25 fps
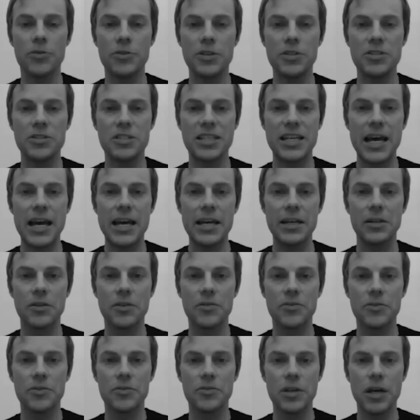it
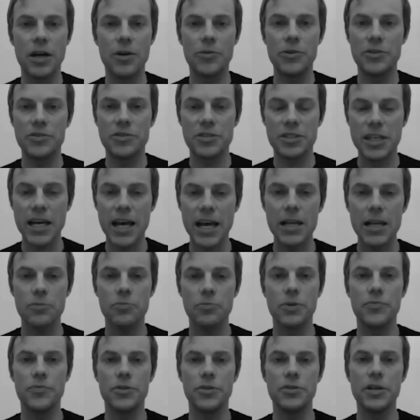scales. So it scales
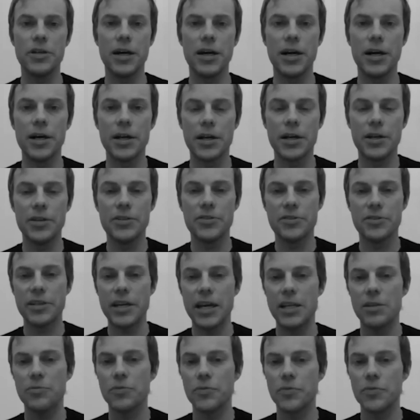with the data and it
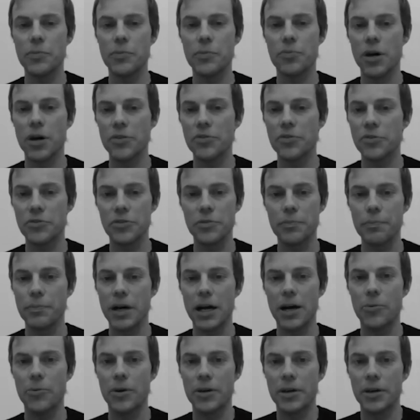scales with the processing
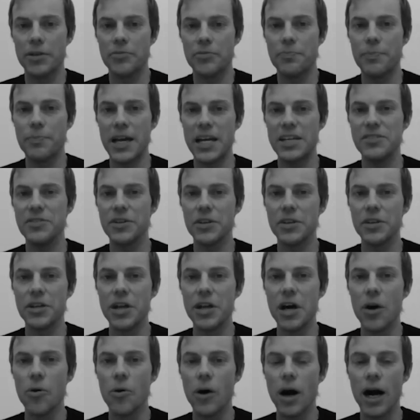power. And there's basically
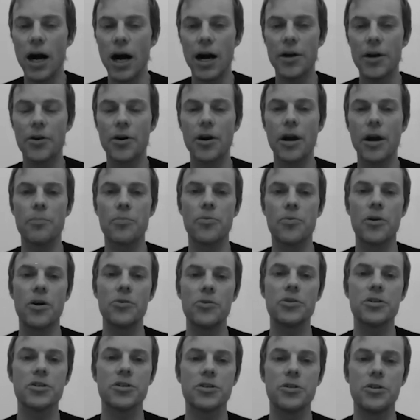no other
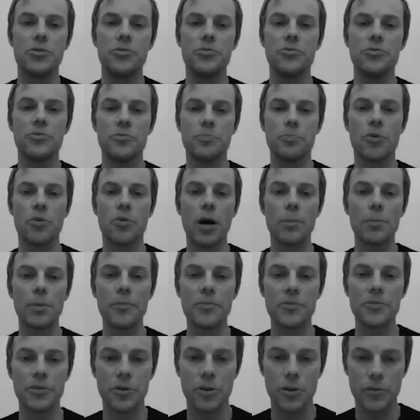approach to
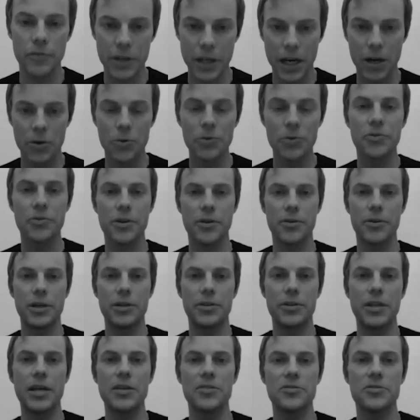problem solving out there
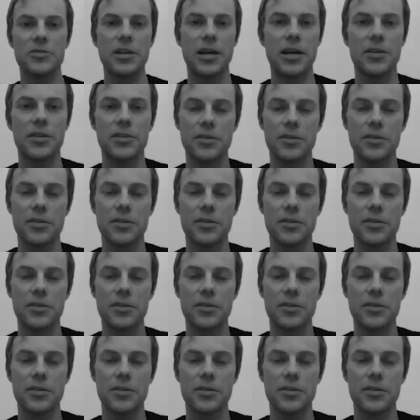that does that.